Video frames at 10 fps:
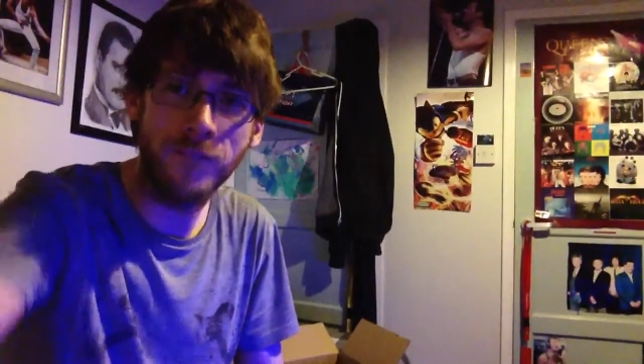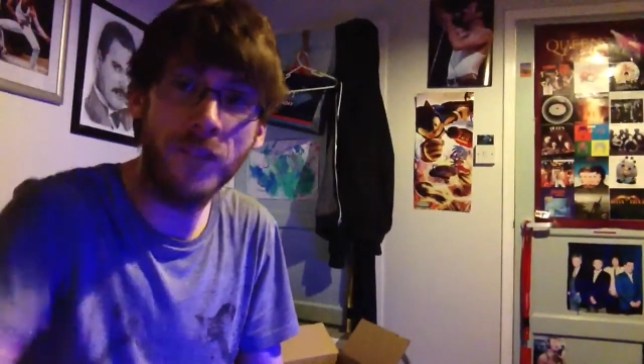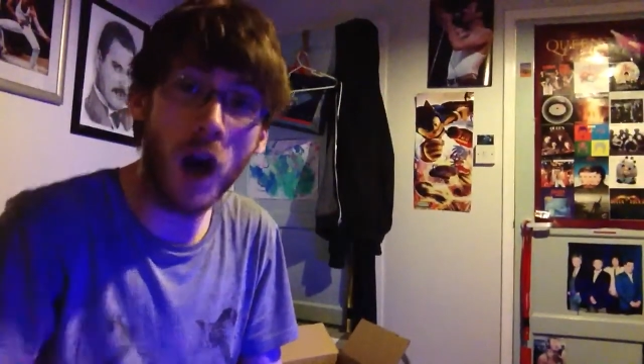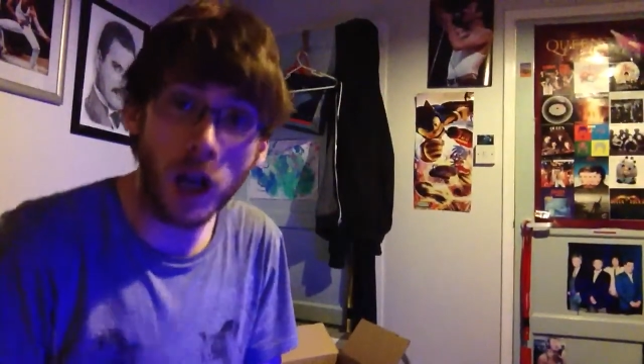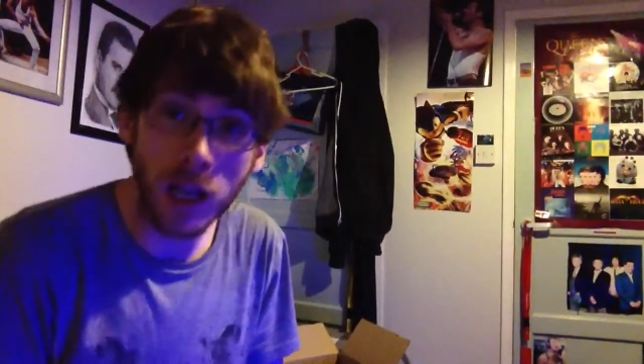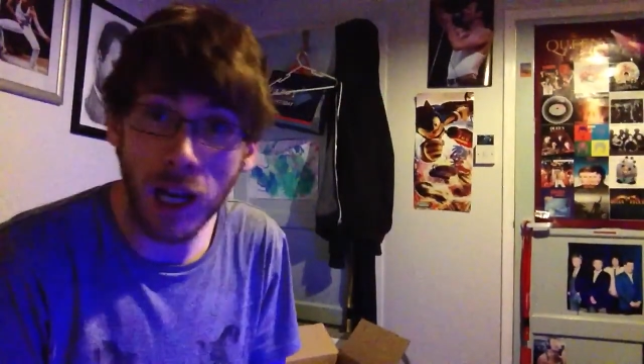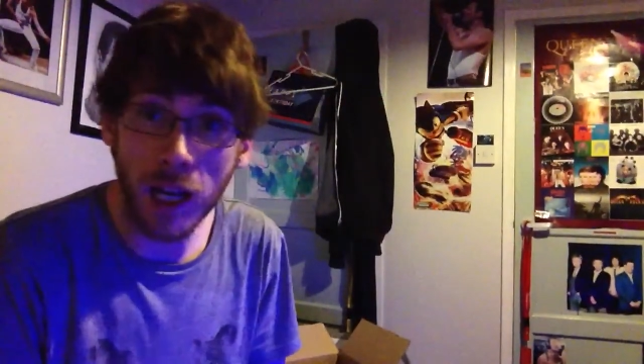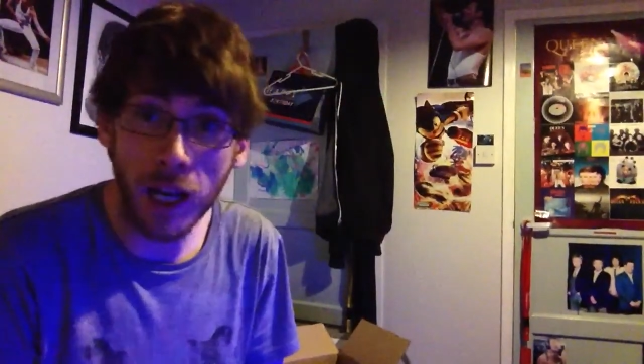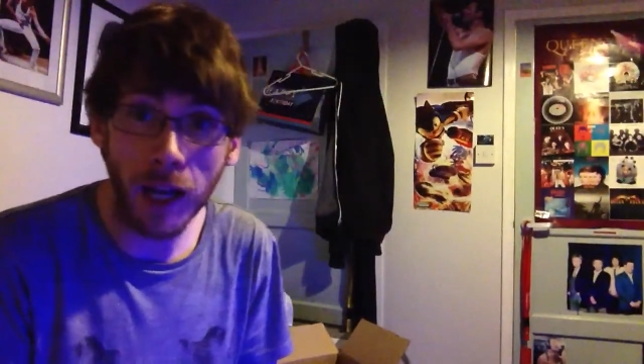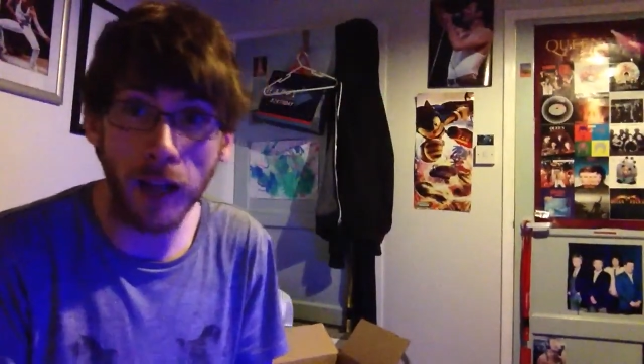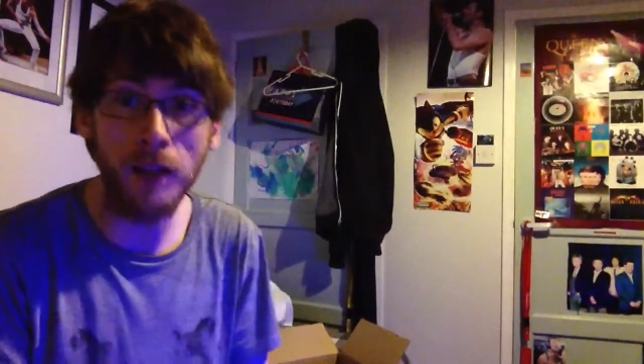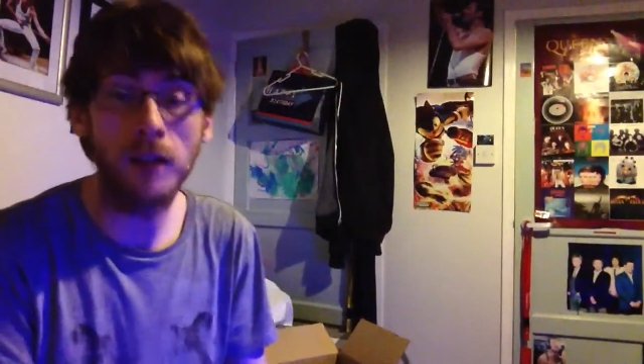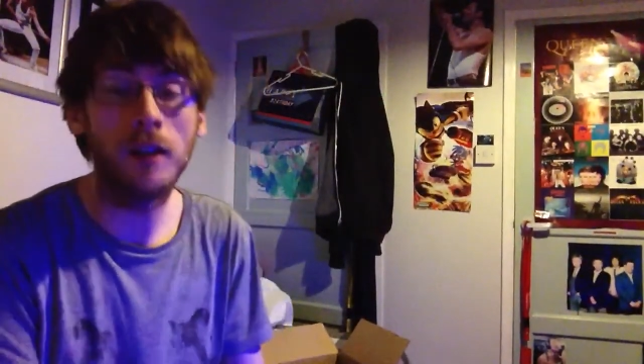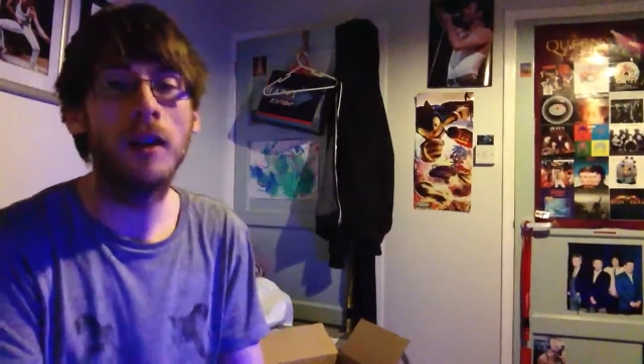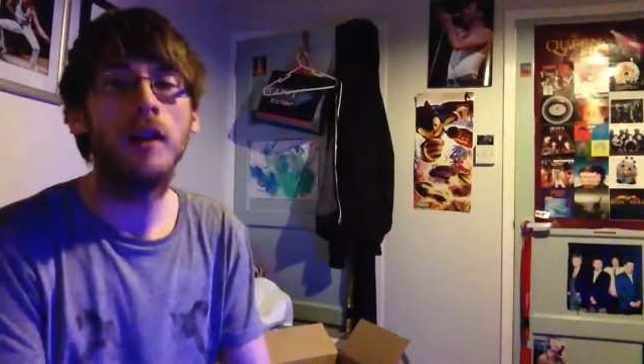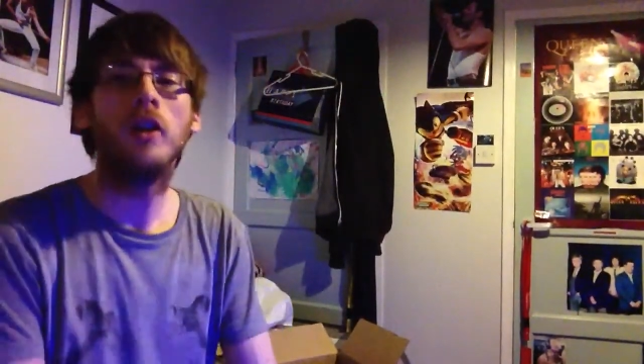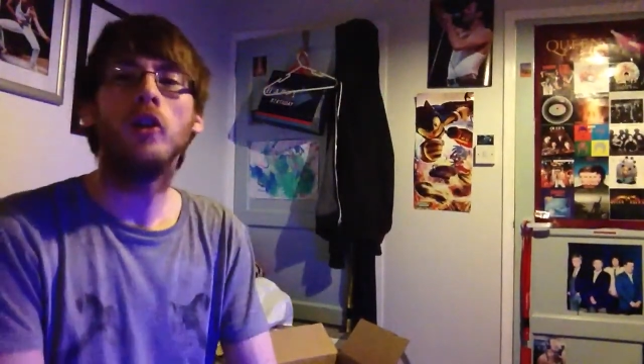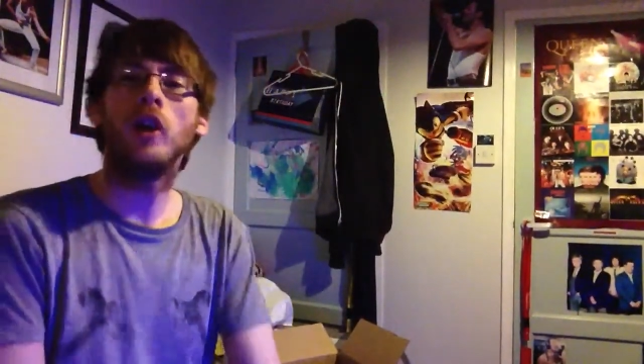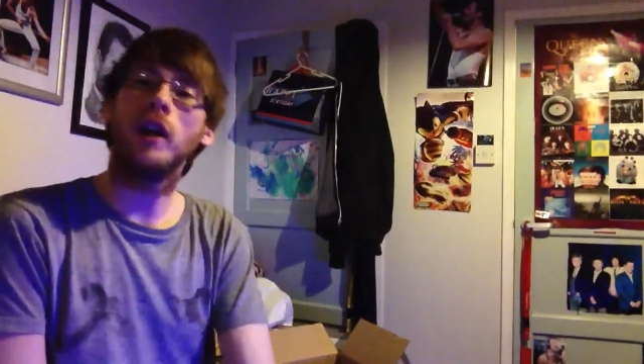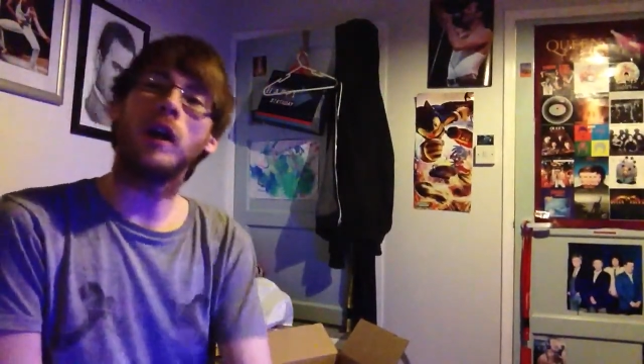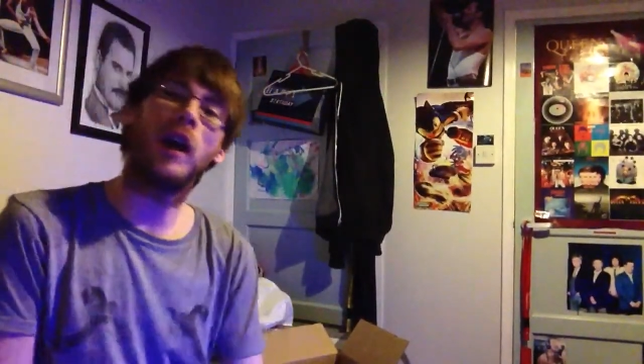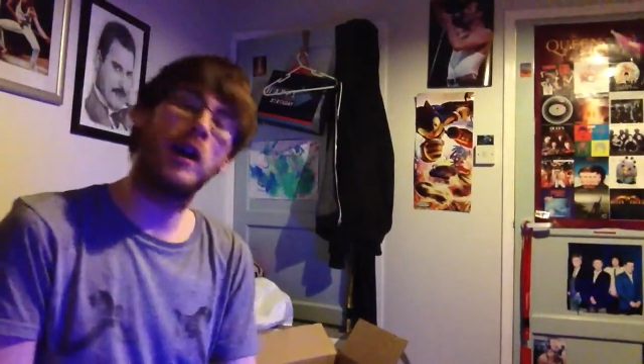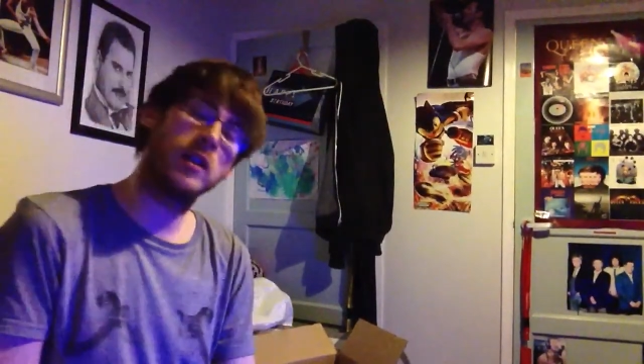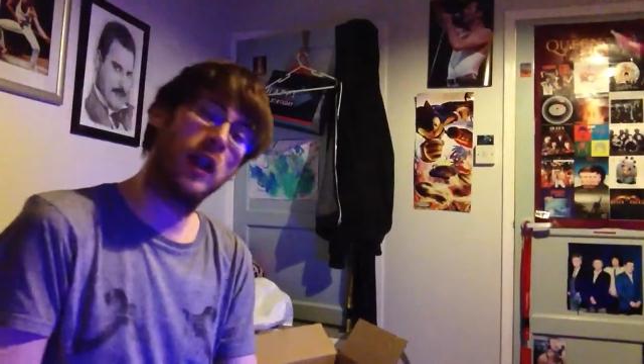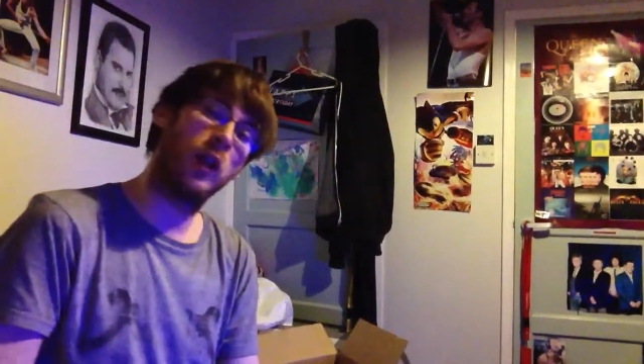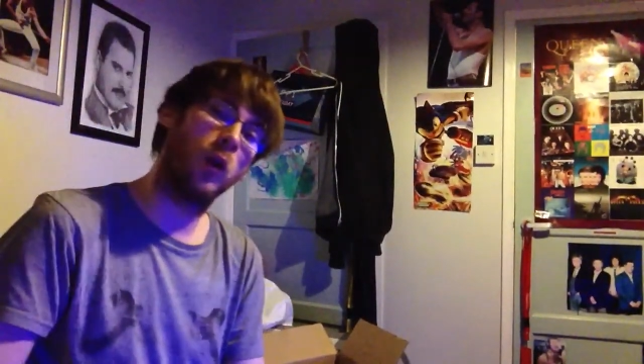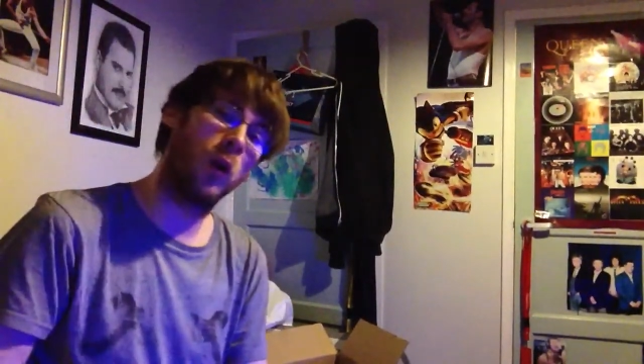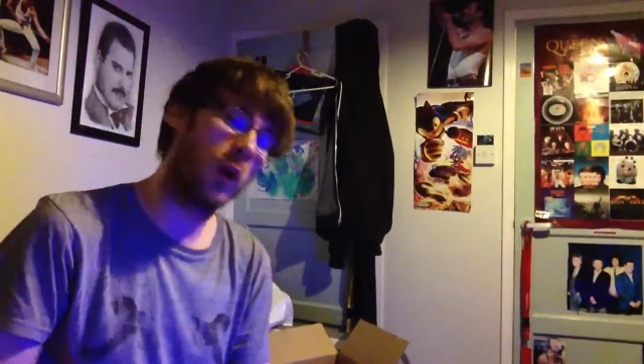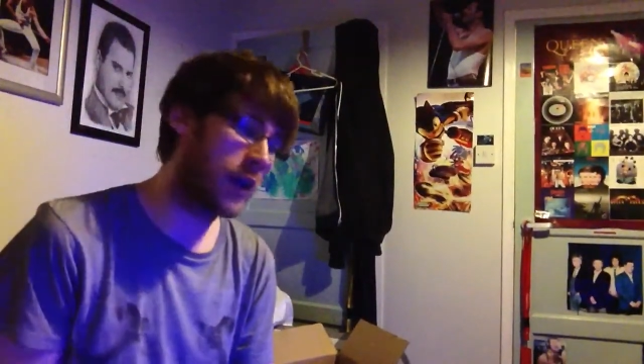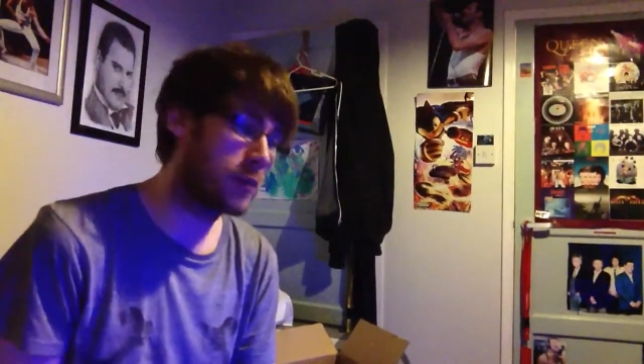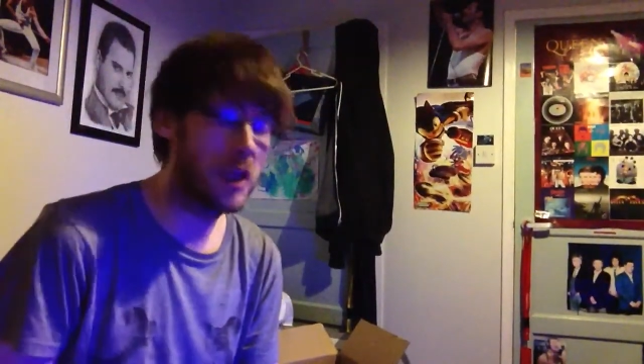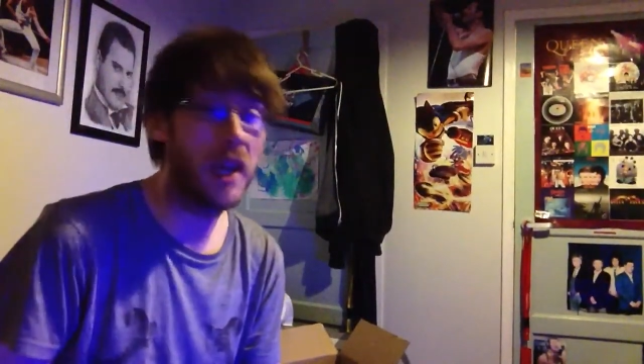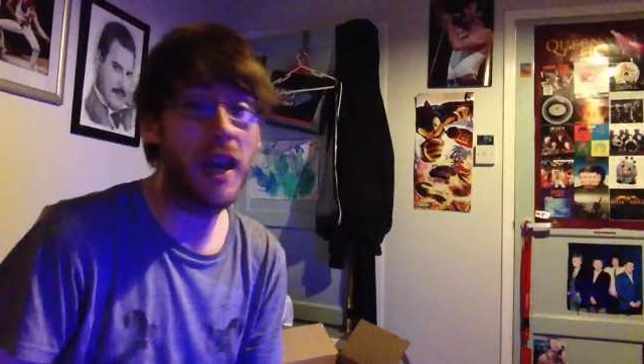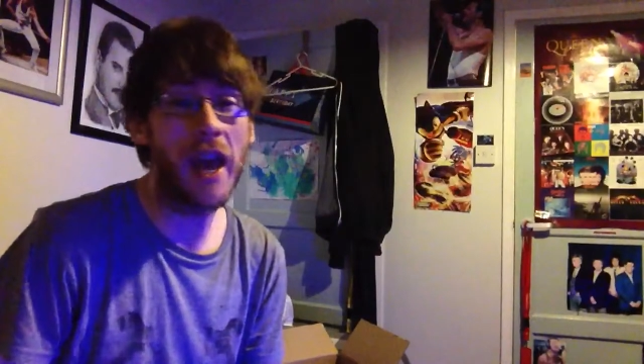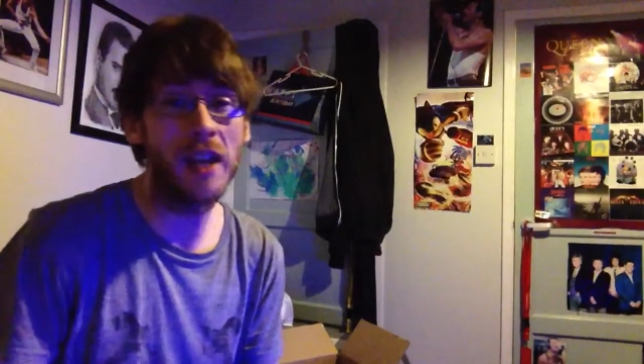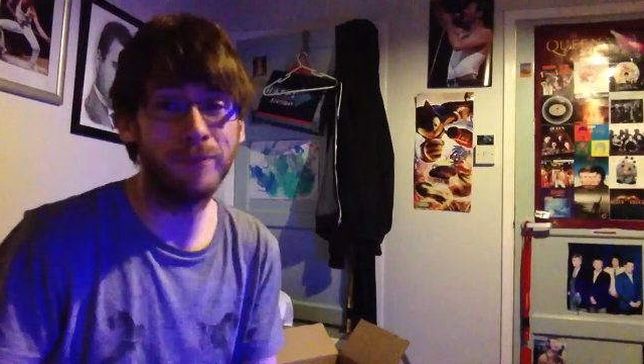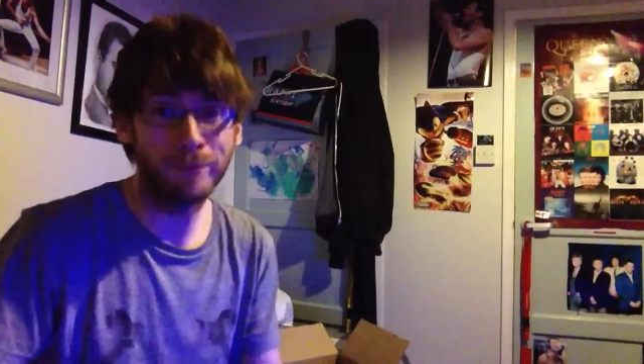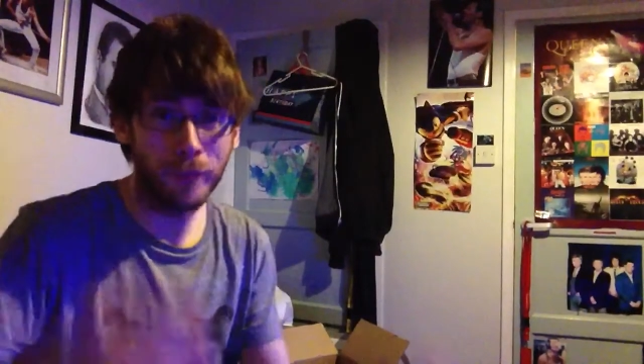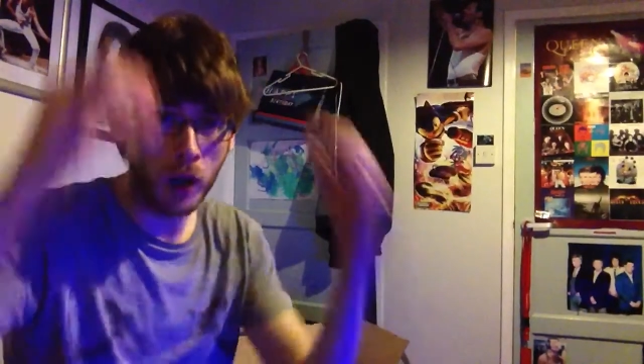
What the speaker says: Fucking hell. Right, guys, hello, it's me again.